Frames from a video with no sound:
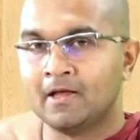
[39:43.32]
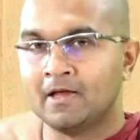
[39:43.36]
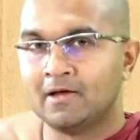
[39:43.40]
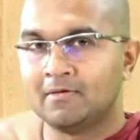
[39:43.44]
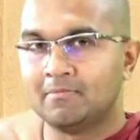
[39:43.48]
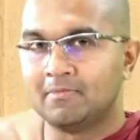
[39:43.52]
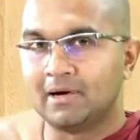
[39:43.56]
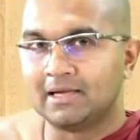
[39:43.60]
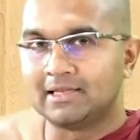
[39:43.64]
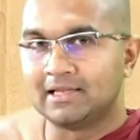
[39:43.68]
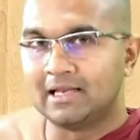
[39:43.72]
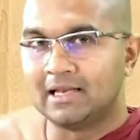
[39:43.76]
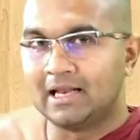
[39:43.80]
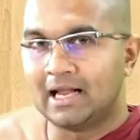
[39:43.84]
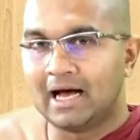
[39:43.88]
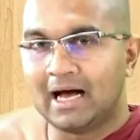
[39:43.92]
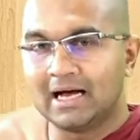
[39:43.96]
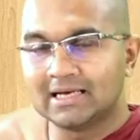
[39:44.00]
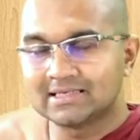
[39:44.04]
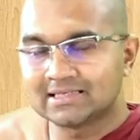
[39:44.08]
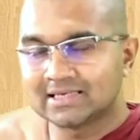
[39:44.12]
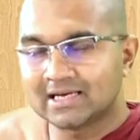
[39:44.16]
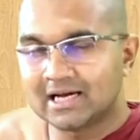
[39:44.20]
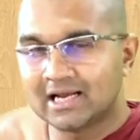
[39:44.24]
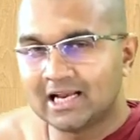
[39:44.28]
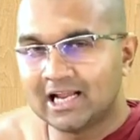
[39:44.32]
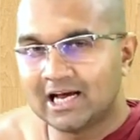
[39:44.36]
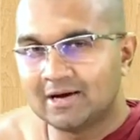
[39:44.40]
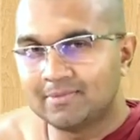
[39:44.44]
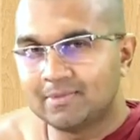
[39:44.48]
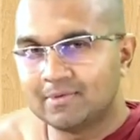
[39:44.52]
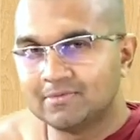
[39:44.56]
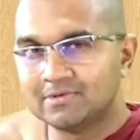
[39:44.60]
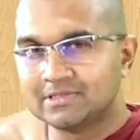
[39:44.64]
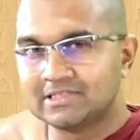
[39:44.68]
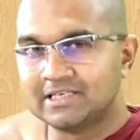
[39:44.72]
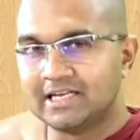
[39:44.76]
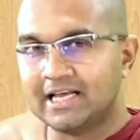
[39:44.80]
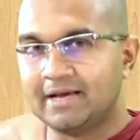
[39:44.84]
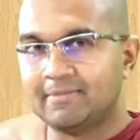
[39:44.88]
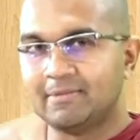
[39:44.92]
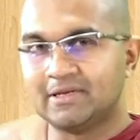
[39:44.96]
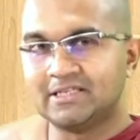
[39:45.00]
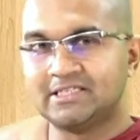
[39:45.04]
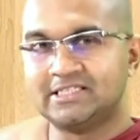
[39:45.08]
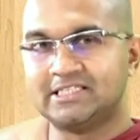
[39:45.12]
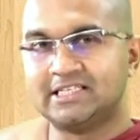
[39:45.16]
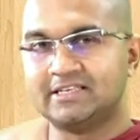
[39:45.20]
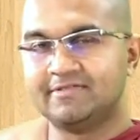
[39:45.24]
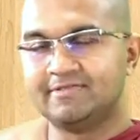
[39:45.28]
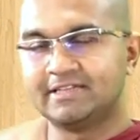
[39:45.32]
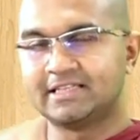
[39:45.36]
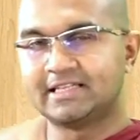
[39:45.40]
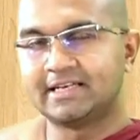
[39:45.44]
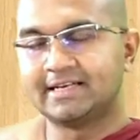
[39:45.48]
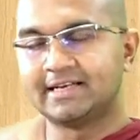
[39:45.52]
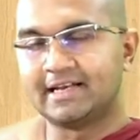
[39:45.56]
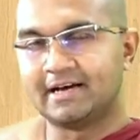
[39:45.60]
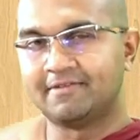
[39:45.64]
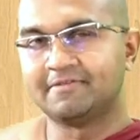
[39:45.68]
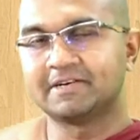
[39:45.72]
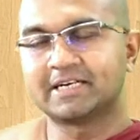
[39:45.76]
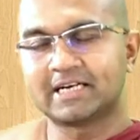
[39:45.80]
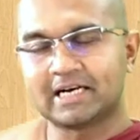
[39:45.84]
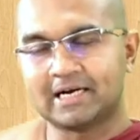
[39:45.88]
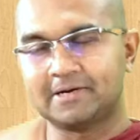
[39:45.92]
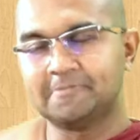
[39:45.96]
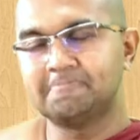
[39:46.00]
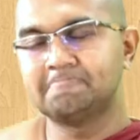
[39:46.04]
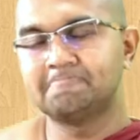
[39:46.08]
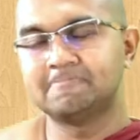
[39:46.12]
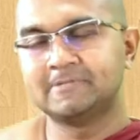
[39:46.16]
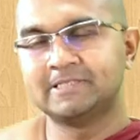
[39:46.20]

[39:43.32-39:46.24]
But the last Kalapa was named Jivita Navaka.